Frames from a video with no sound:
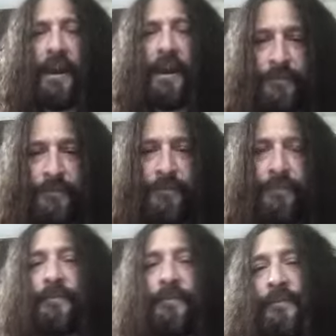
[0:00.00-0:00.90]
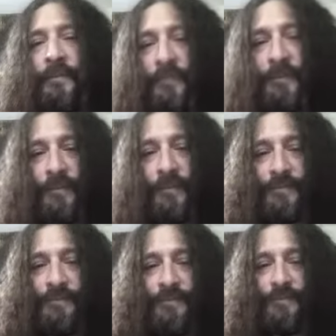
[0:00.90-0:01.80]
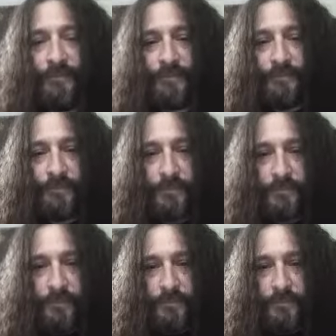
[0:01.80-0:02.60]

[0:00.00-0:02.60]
really I really need to change the song a little